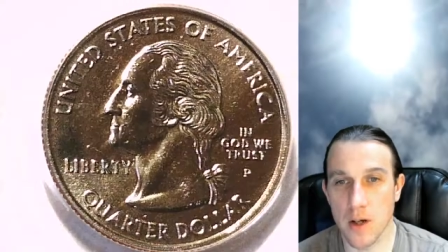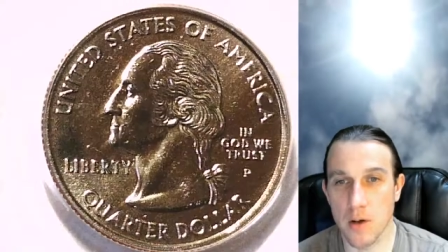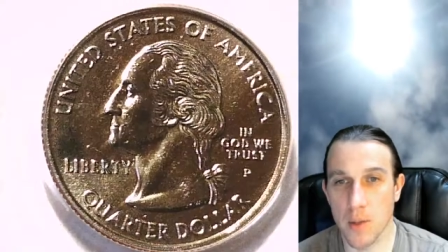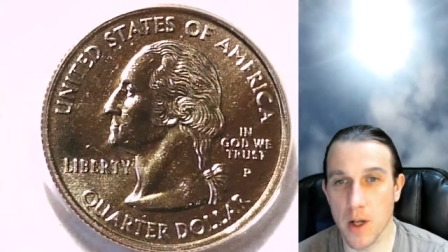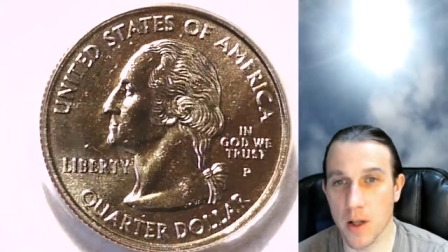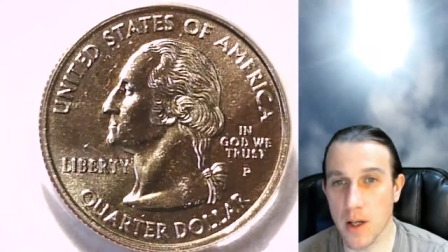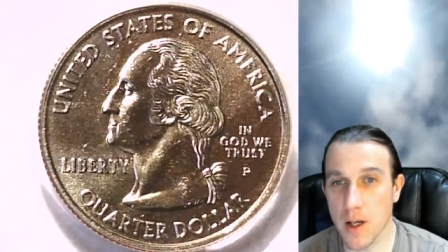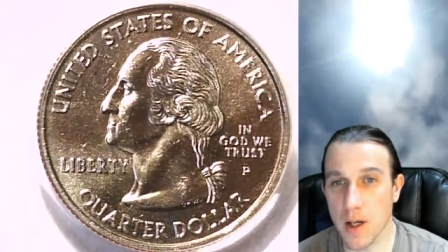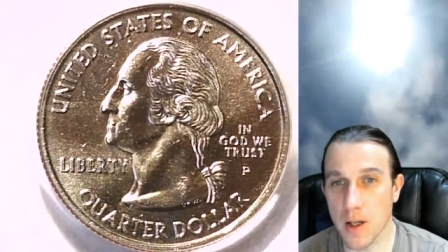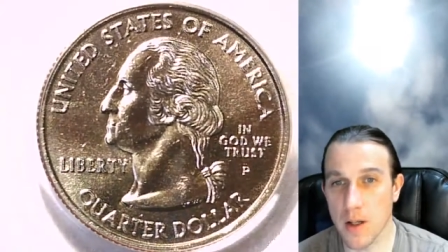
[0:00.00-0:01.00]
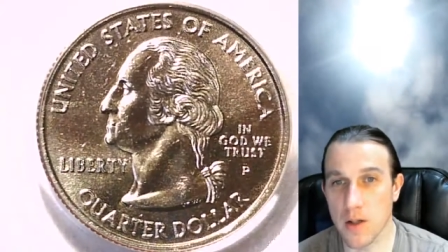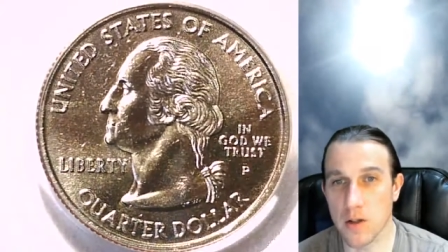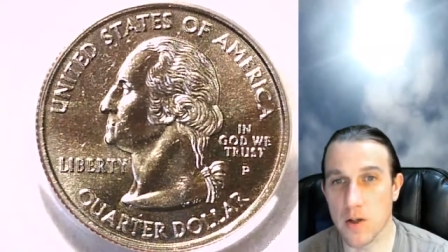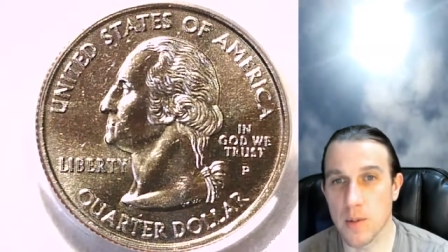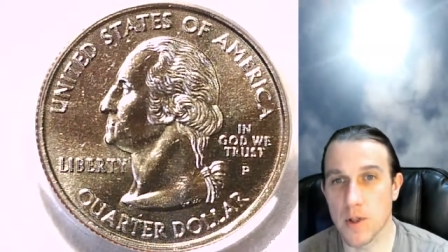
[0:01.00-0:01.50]
will be a link in the
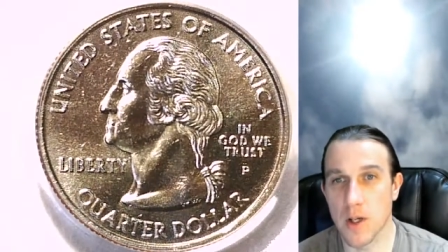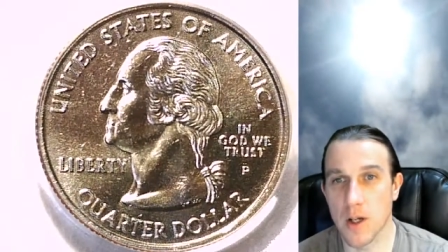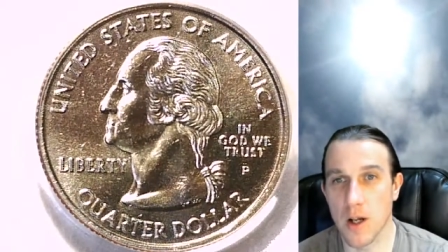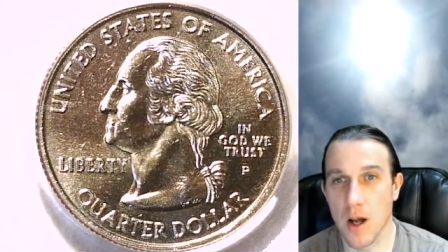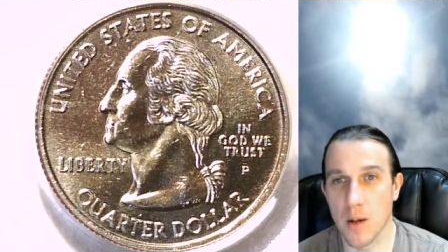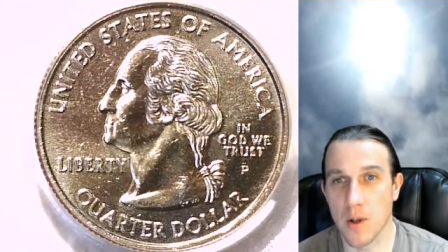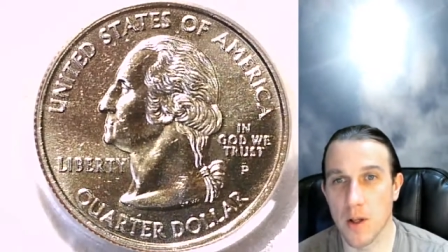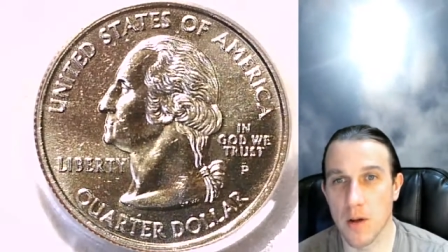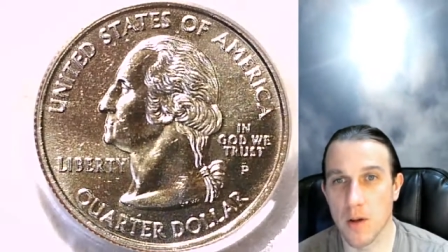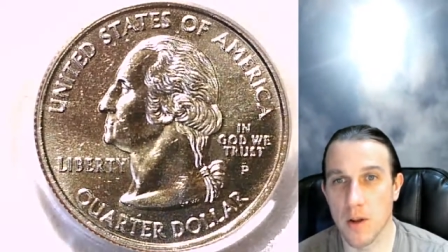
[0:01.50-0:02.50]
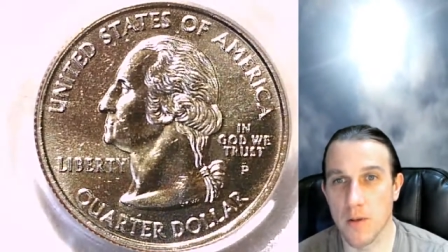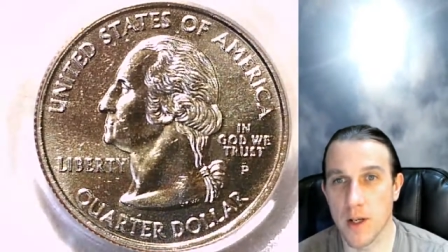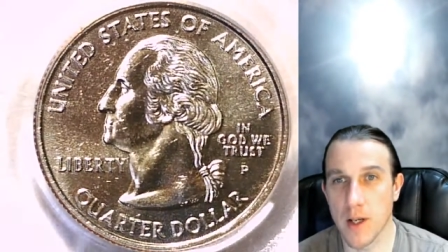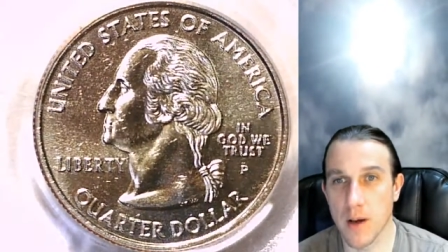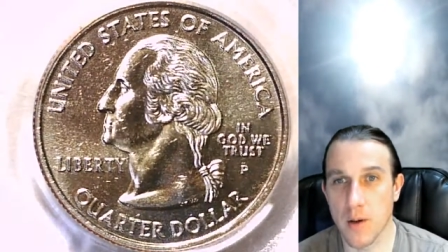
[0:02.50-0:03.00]
description uh, below the
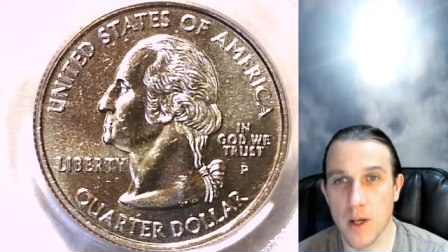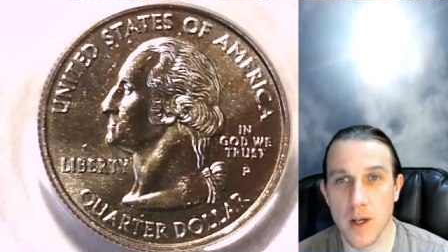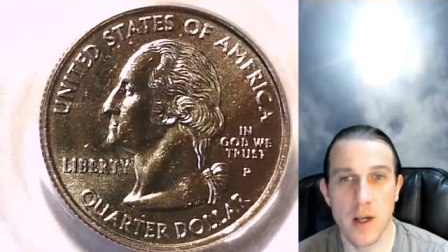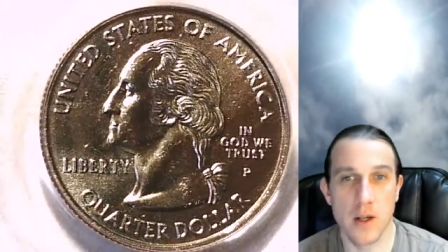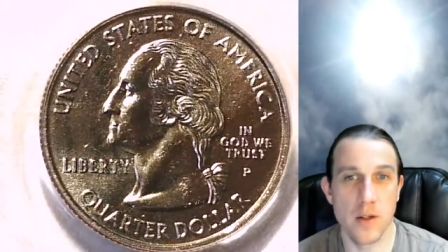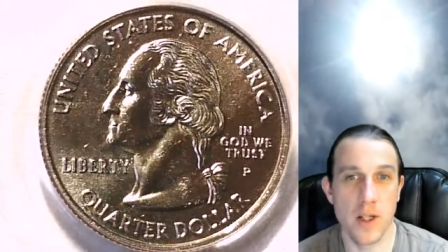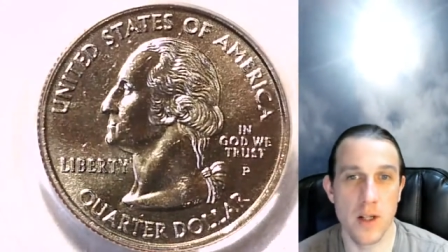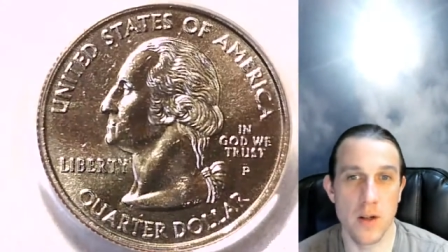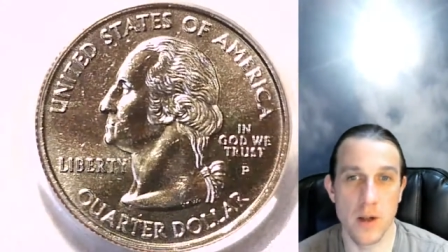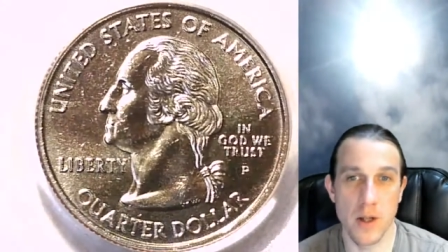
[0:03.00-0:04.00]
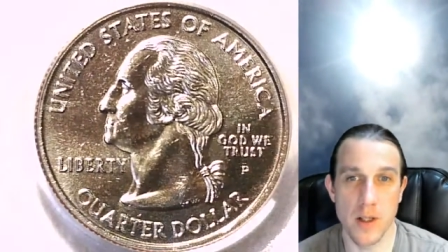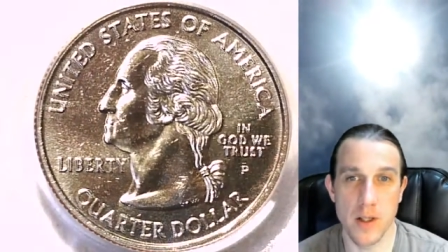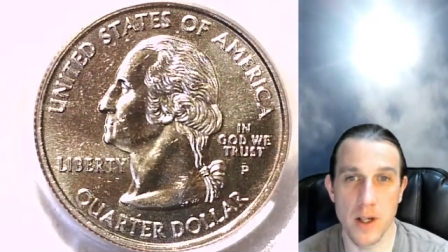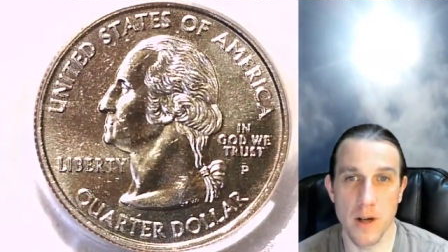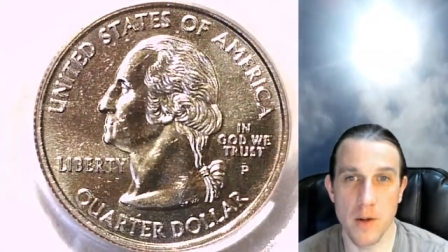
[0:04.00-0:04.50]
video. It'll take you to a
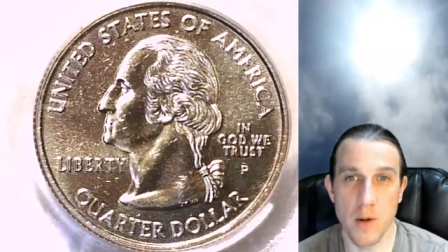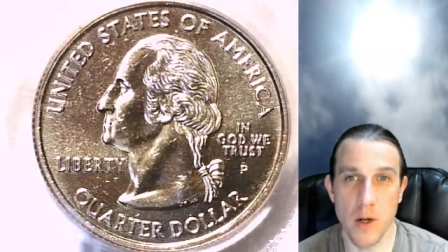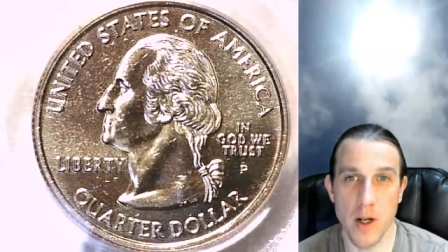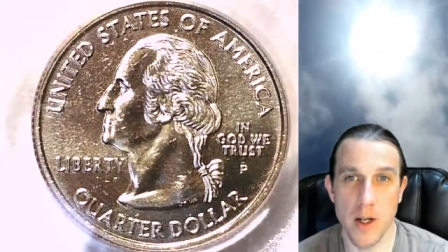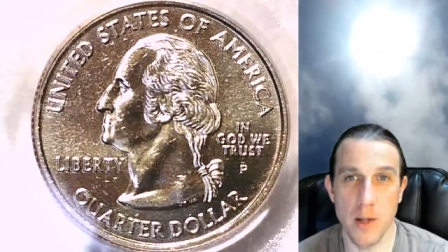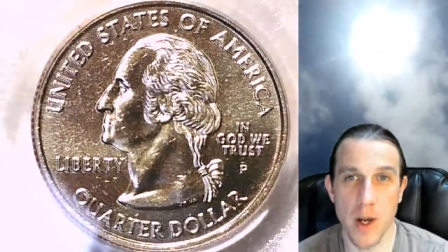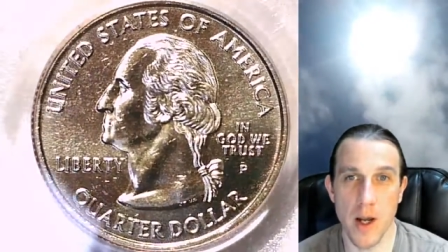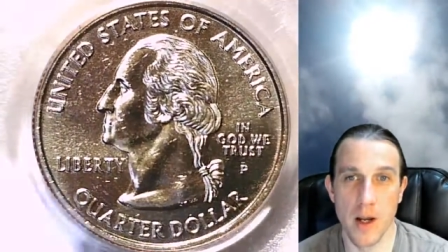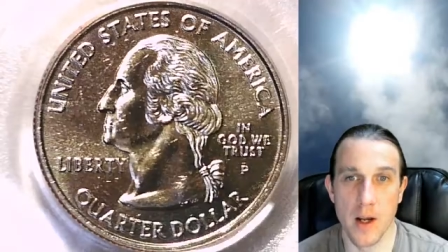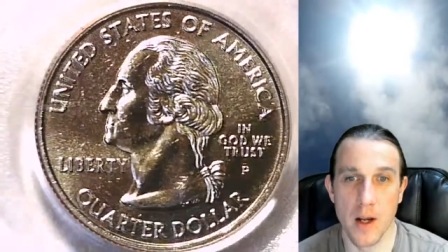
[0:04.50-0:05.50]
listing of the coin on eBay.